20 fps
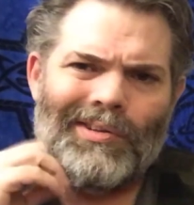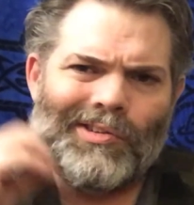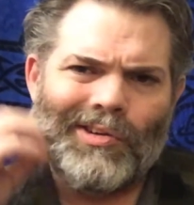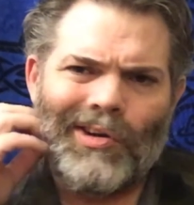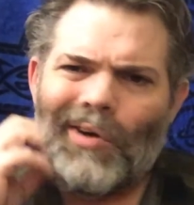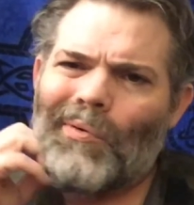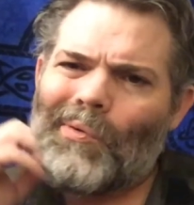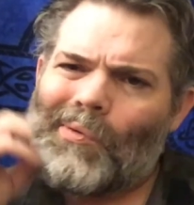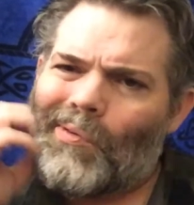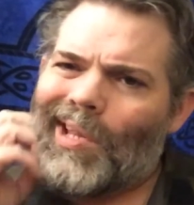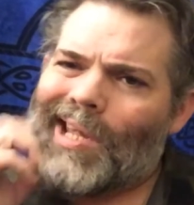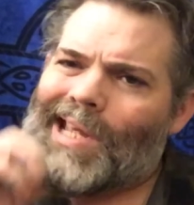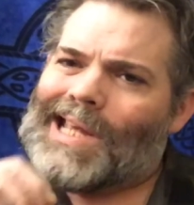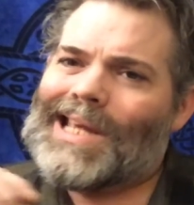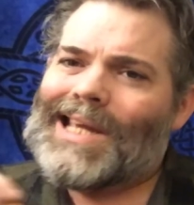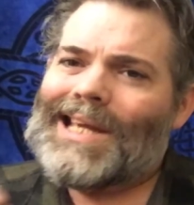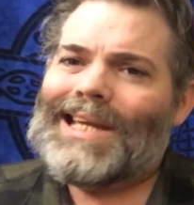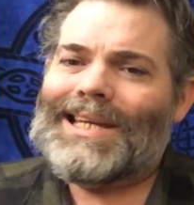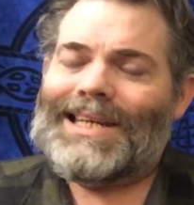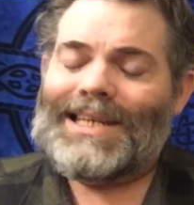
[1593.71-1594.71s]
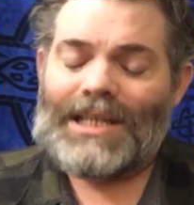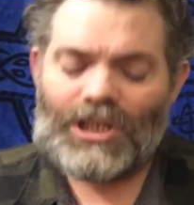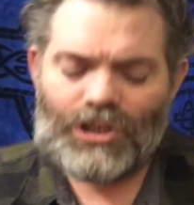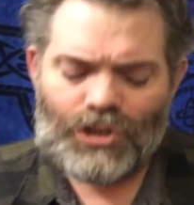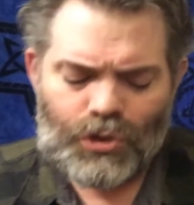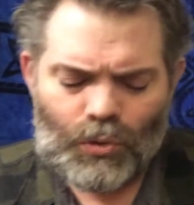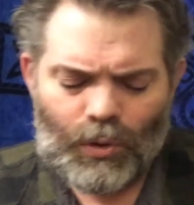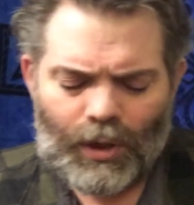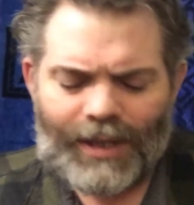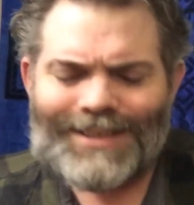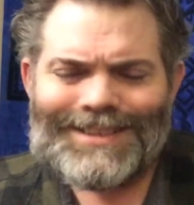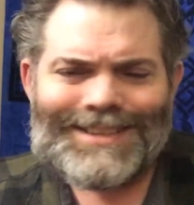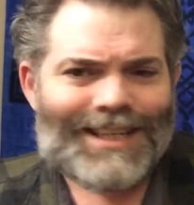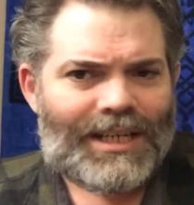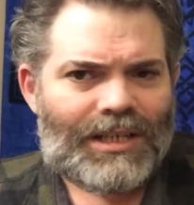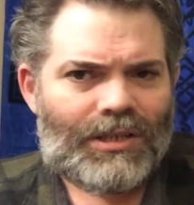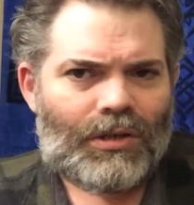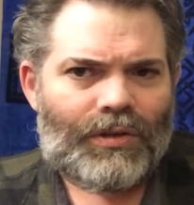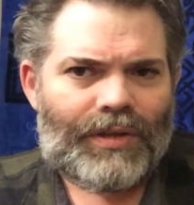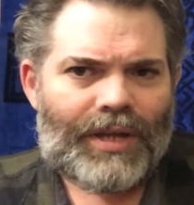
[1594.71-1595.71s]
So I will need to
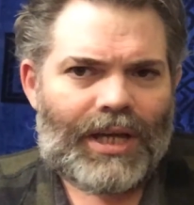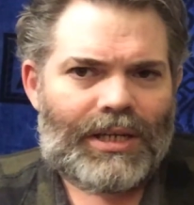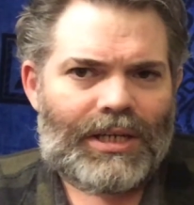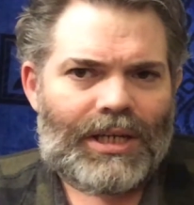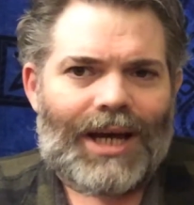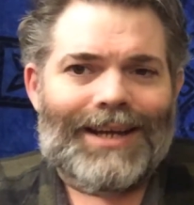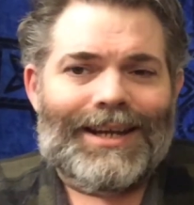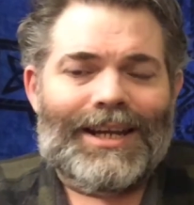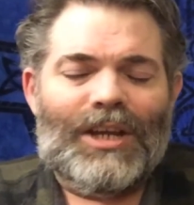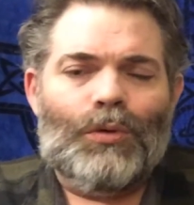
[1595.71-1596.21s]
untangle that knot.